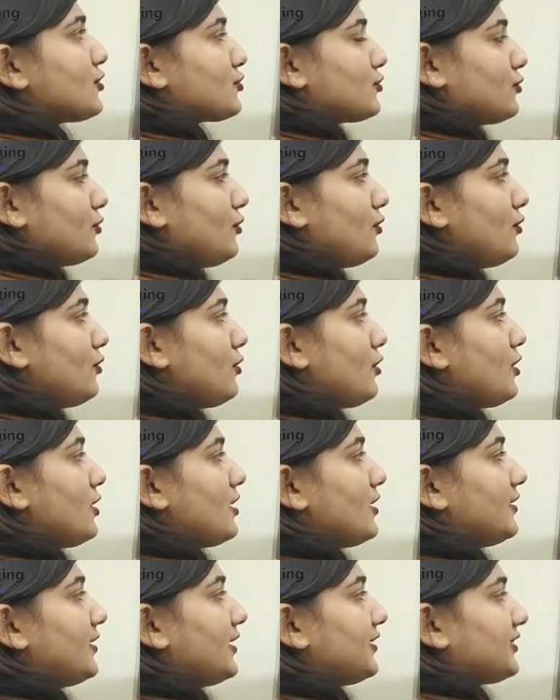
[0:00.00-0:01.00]
so
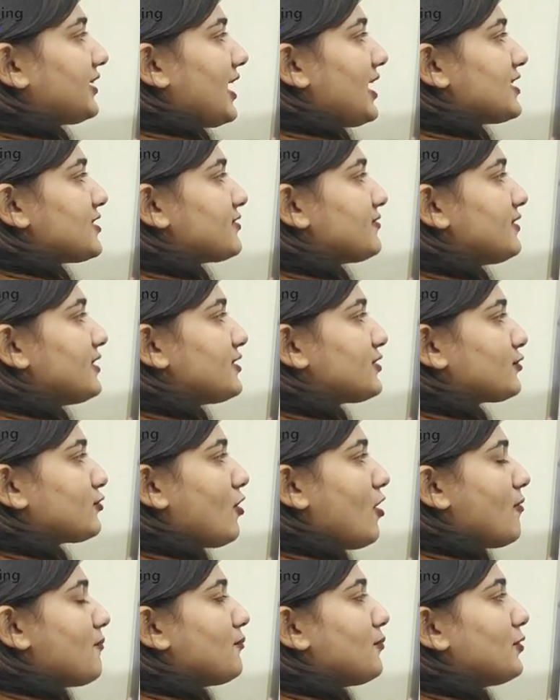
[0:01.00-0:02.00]
the transverse
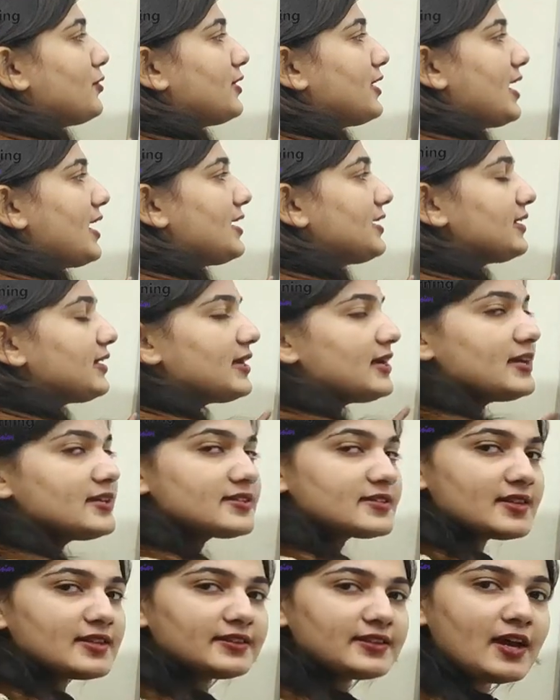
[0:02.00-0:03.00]
component
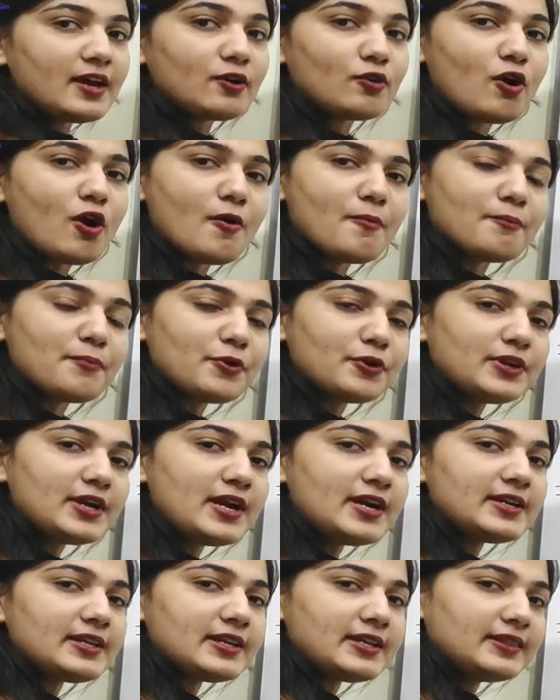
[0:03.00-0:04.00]
is the
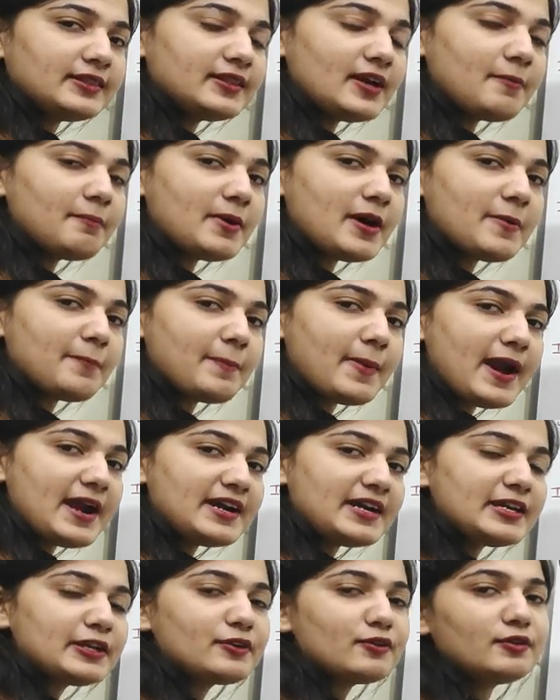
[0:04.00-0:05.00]
component in the
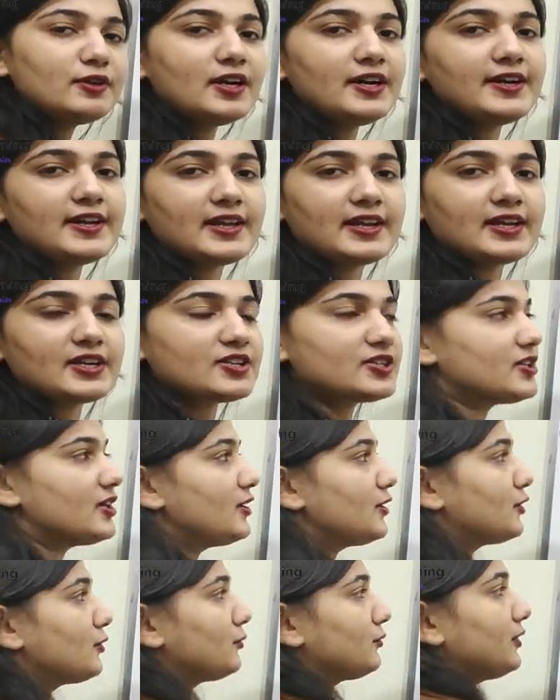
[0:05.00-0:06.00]
perpendicular
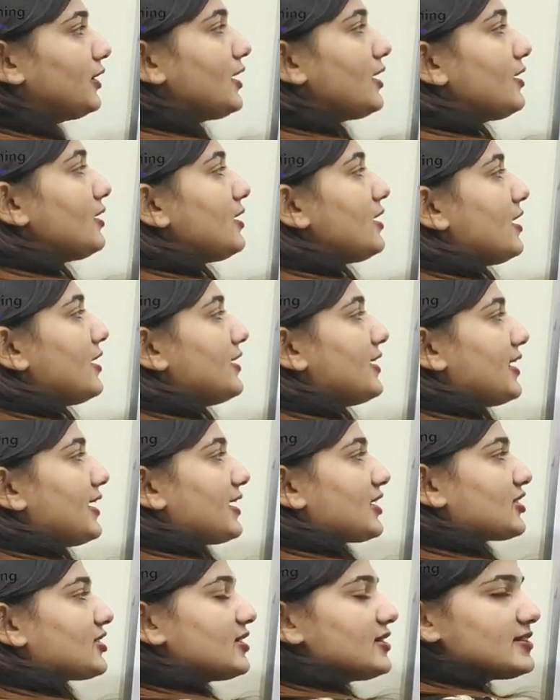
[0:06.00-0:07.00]
direction to the
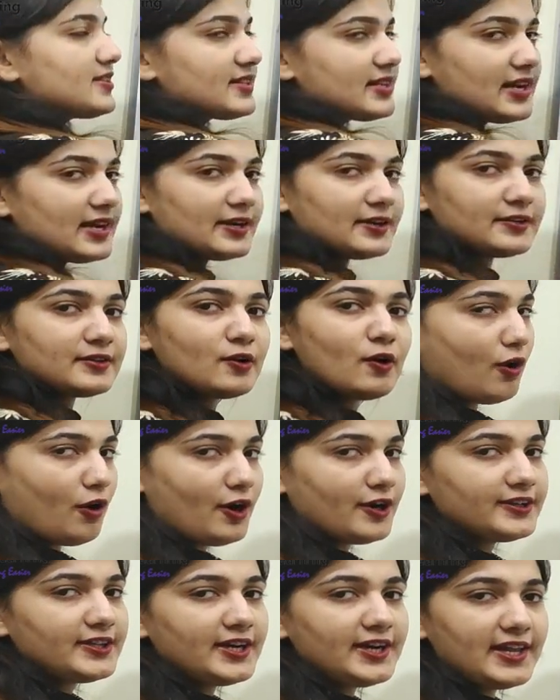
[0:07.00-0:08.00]
direction z,
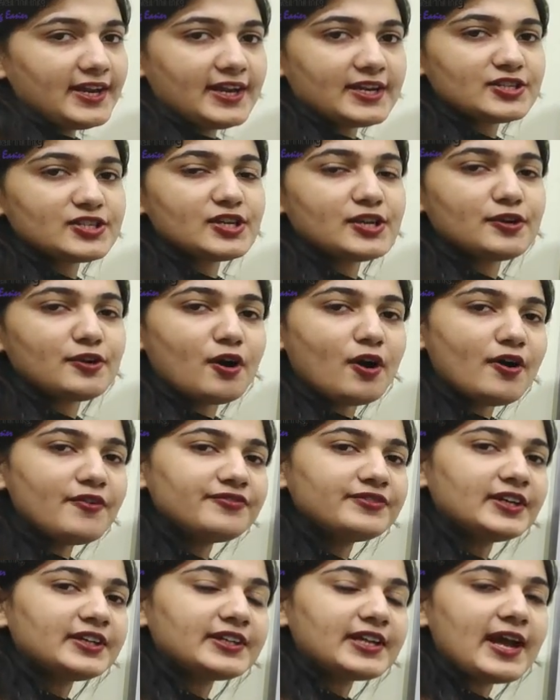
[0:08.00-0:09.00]
or the direction
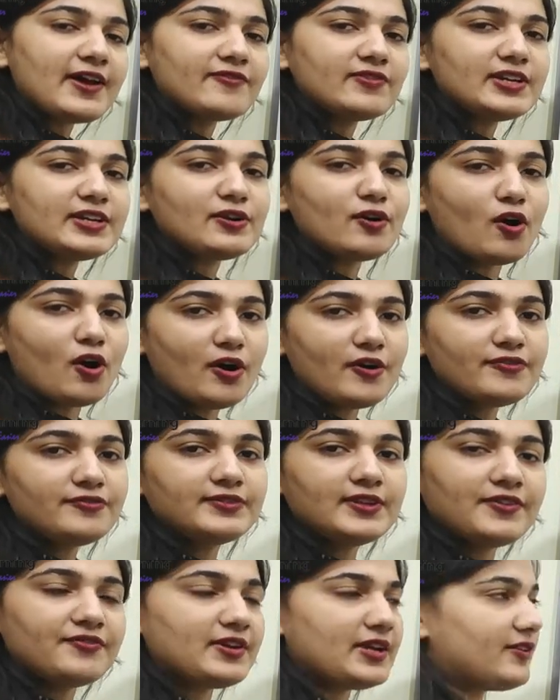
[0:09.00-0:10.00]
of the traveling of
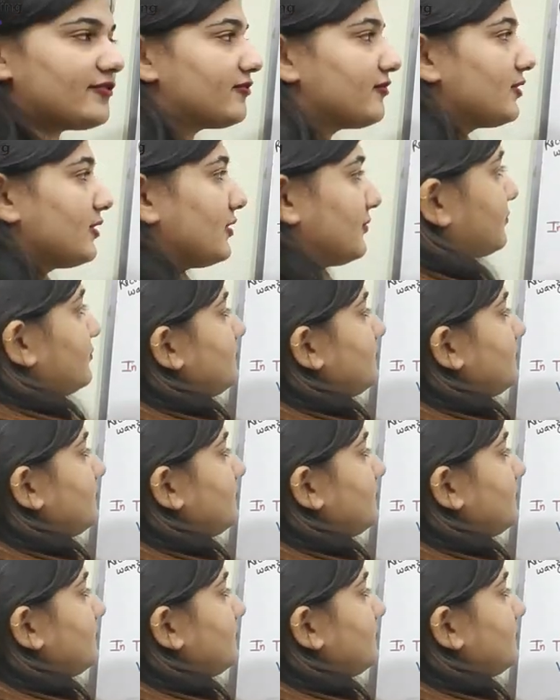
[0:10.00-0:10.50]
the wave.